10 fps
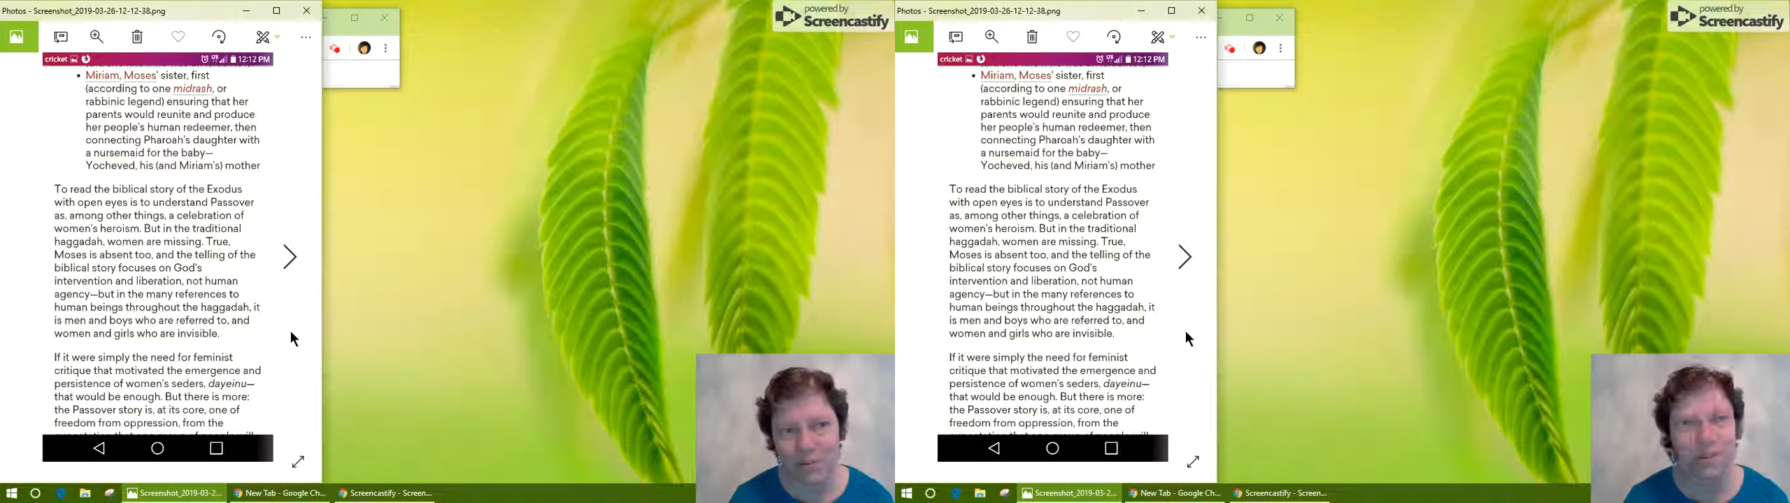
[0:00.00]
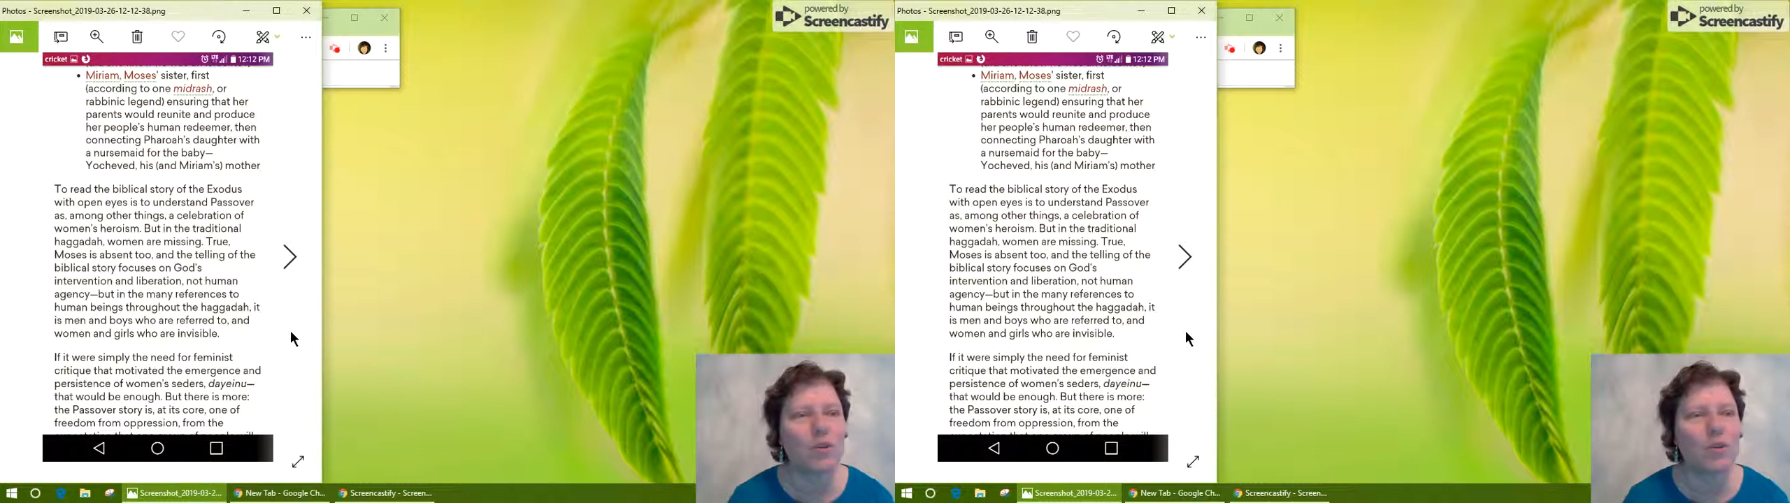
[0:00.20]

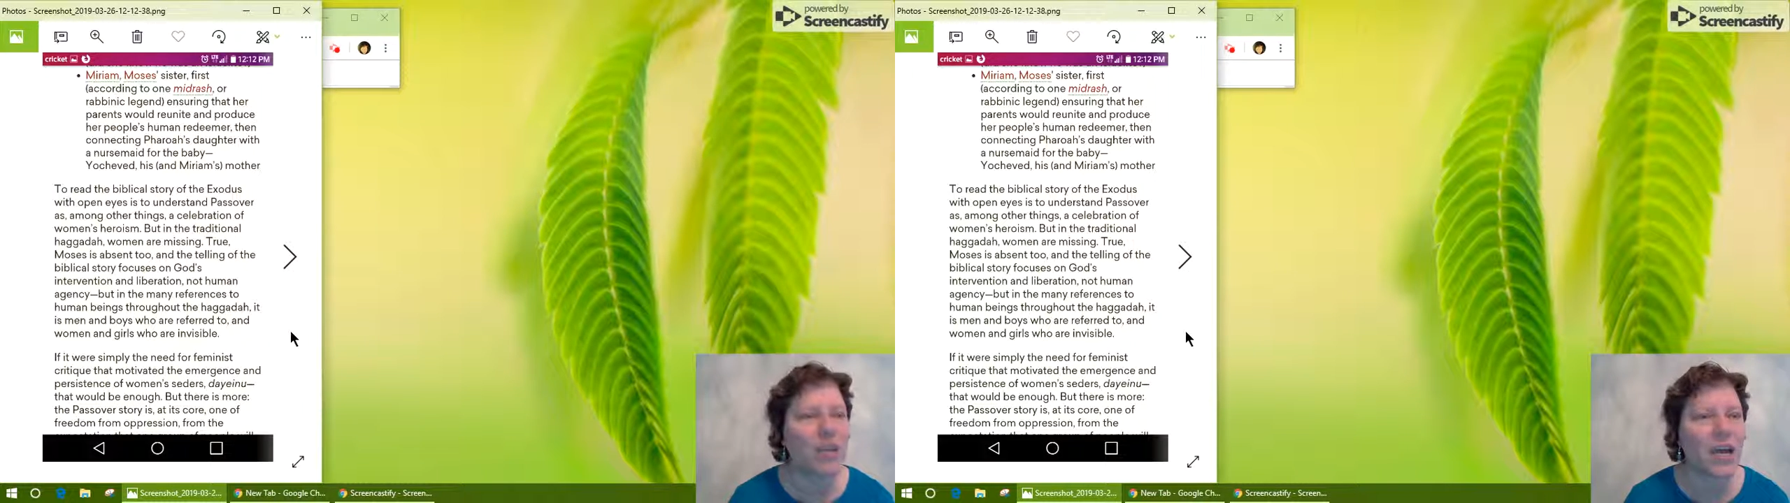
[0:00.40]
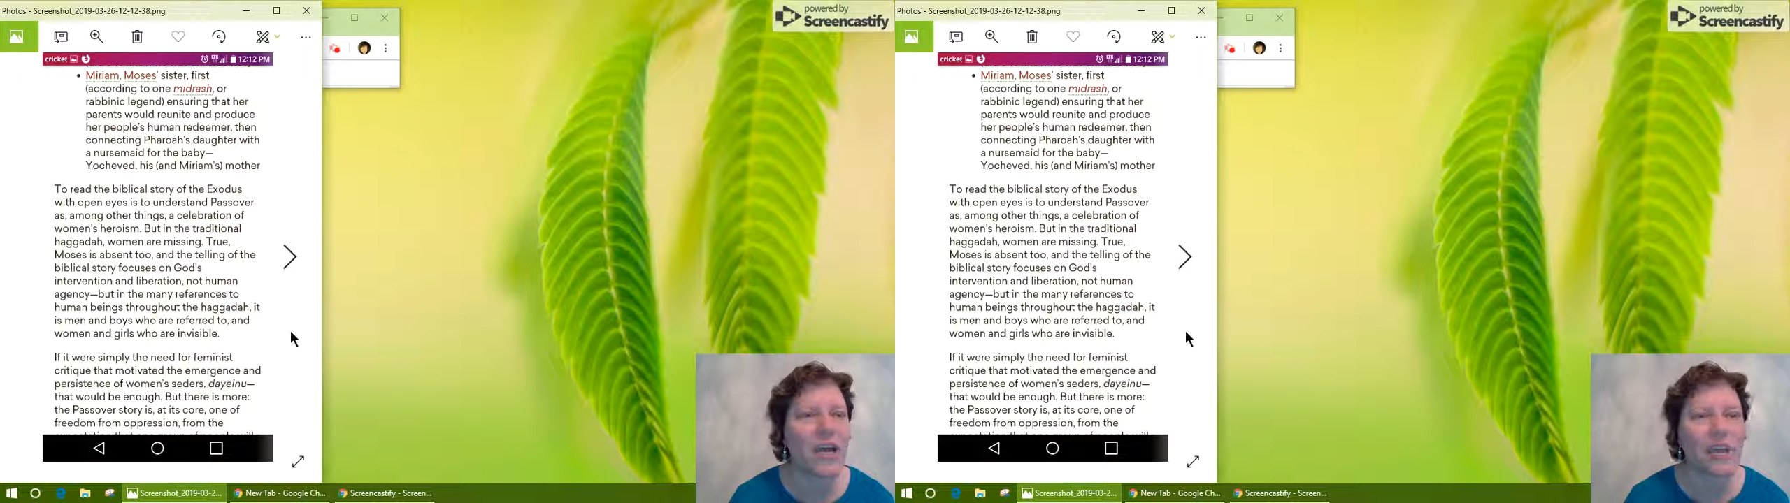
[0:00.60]
but the
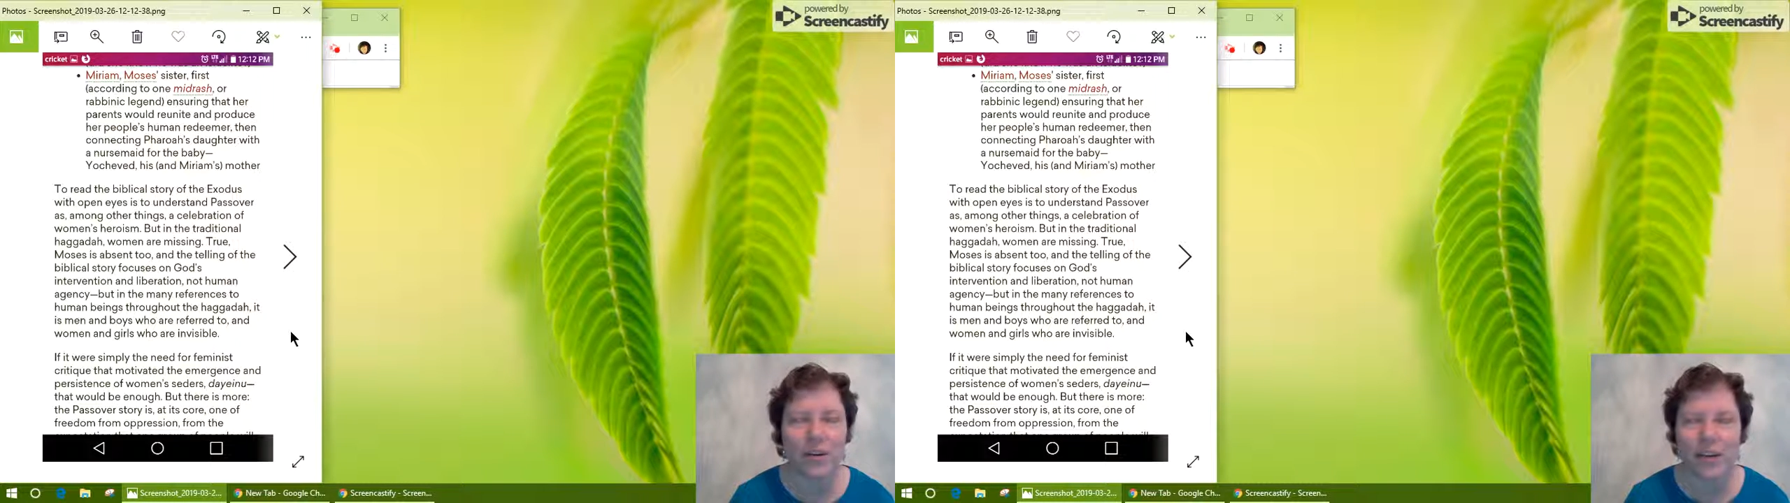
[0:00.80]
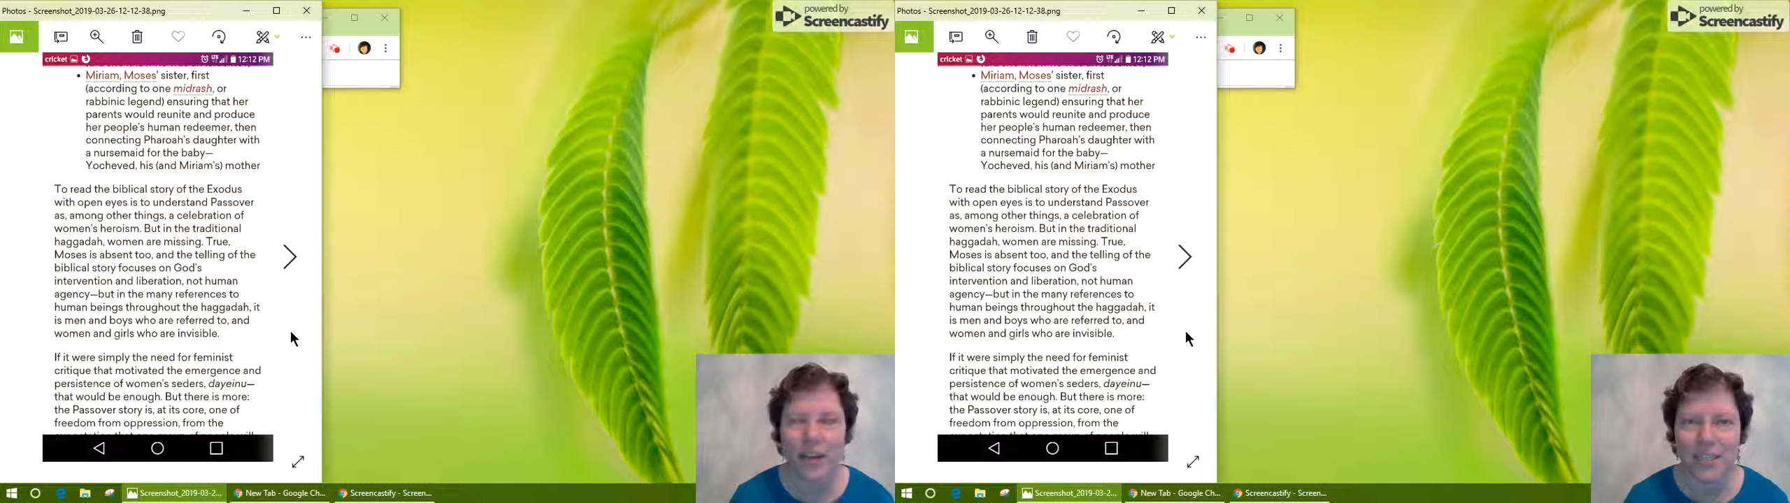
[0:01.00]
women got to
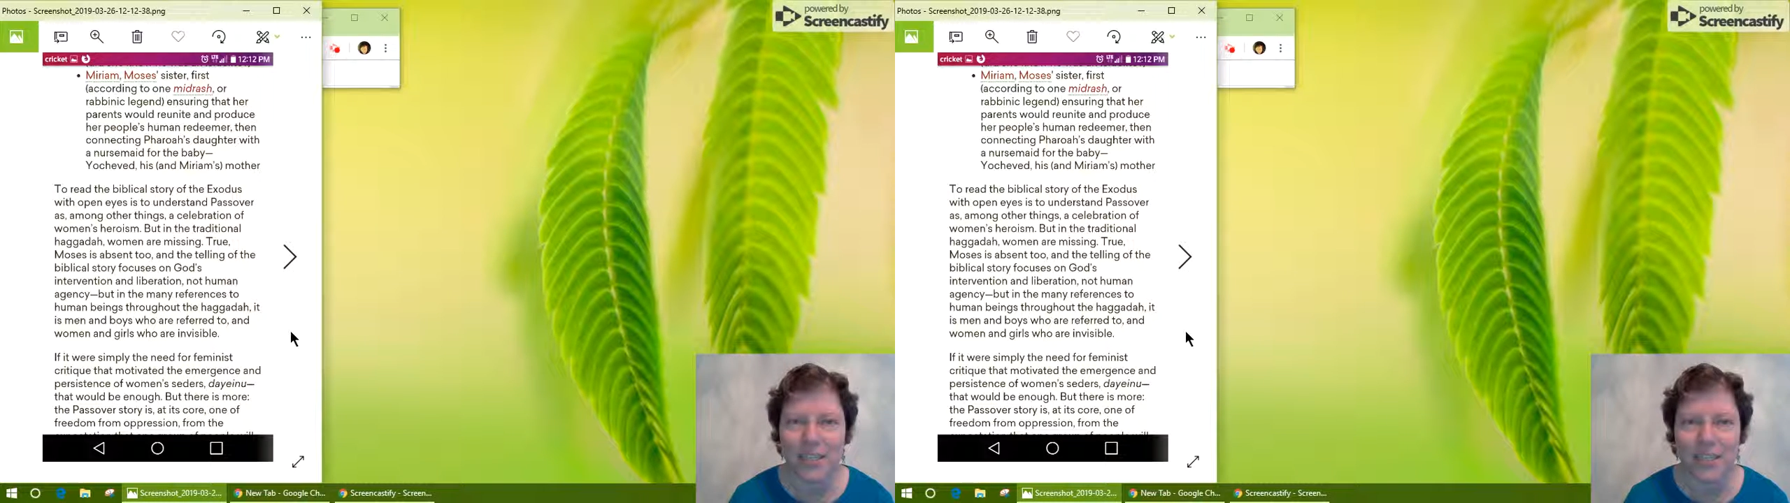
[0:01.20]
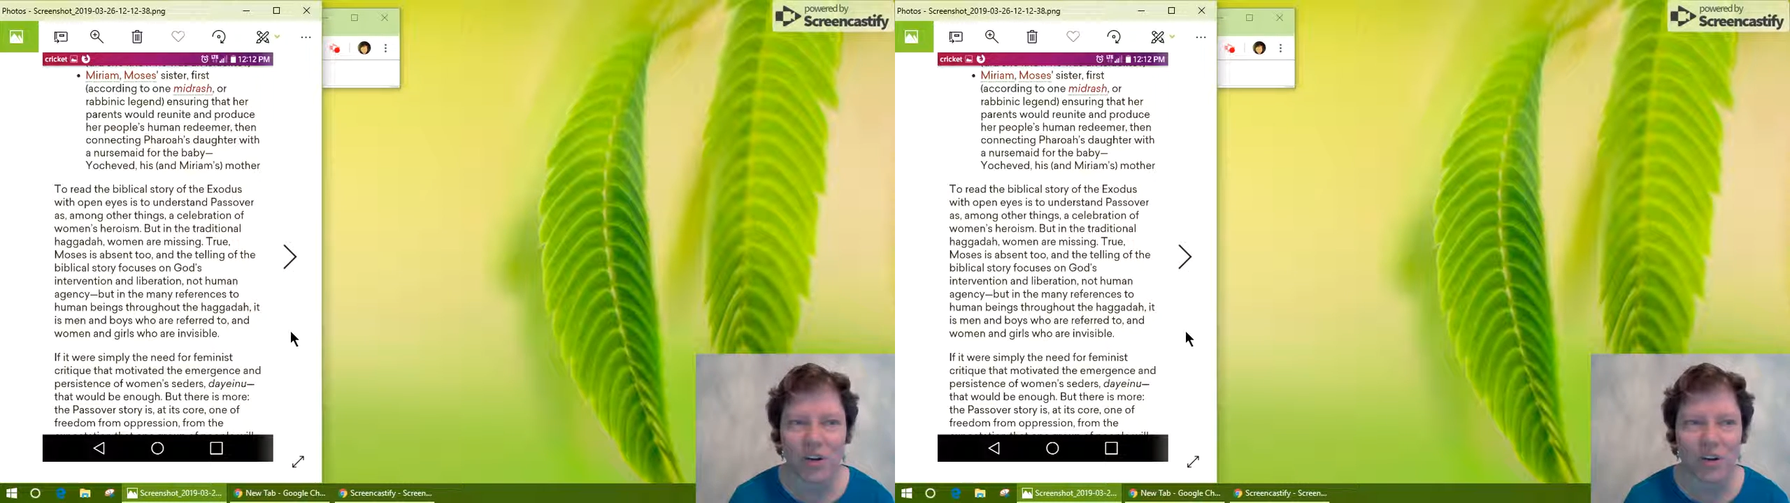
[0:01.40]
learn to dance like